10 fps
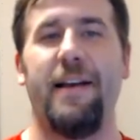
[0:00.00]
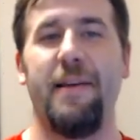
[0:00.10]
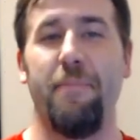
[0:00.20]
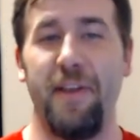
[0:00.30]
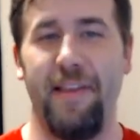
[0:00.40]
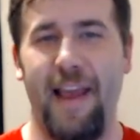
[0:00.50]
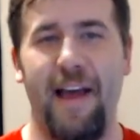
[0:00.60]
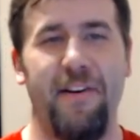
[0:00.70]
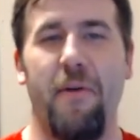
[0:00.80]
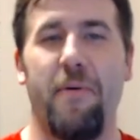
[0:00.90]
Completely
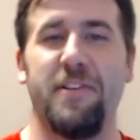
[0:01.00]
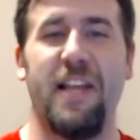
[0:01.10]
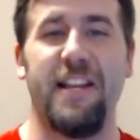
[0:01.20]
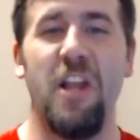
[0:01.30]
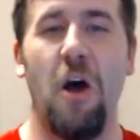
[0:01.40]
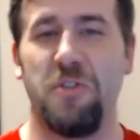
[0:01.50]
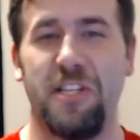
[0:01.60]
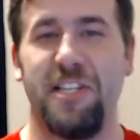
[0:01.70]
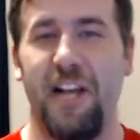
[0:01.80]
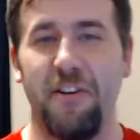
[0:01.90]
out of nowhere. It's like no
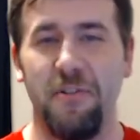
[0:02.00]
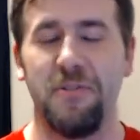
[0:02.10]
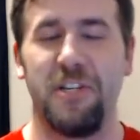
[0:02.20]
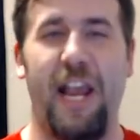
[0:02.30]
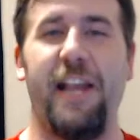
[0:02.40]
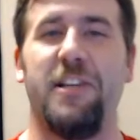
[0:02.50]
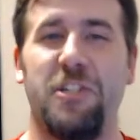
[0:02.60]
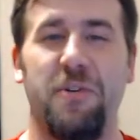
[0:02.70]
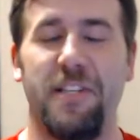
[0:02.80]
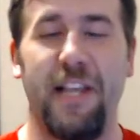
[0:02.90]
subtle change to it.